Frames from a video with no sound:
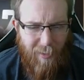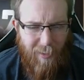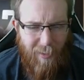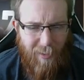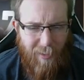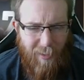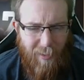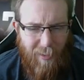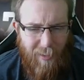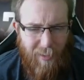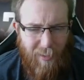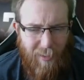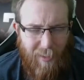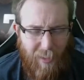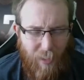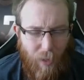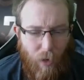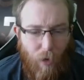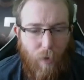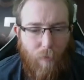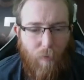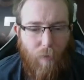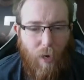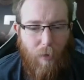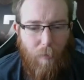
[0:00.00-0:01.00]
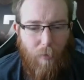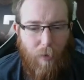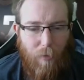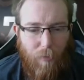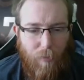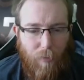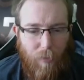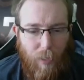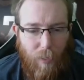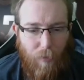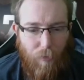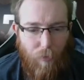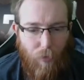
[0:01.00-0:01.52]
Uh, oh, I forgot
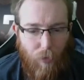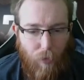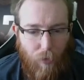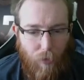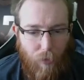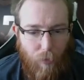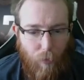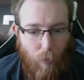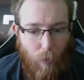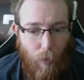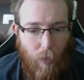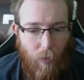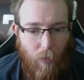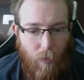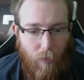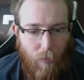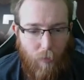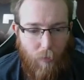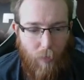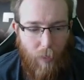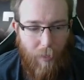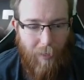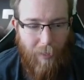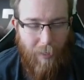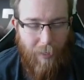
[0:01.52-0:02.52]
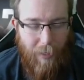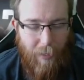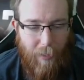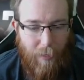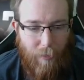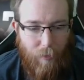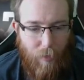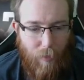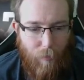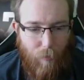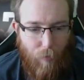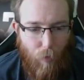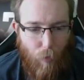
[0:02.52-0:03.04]
about Xavier. Well, I like that
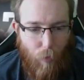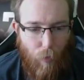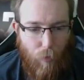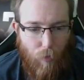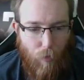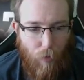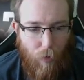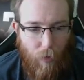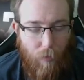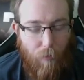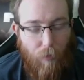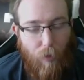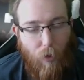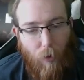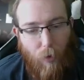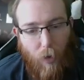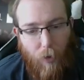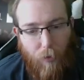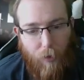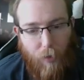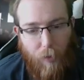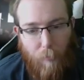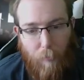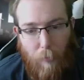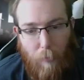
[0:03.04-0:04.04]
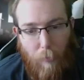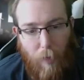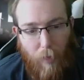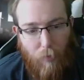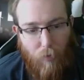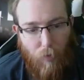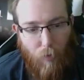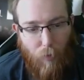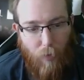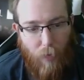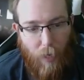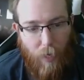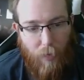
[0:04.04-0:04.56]
that's up for 120, even though it undercut me by
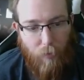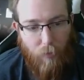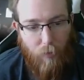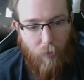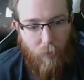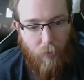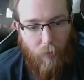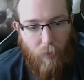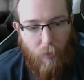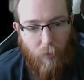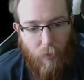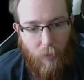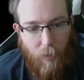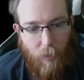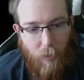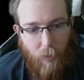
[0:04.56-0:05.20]
2,000.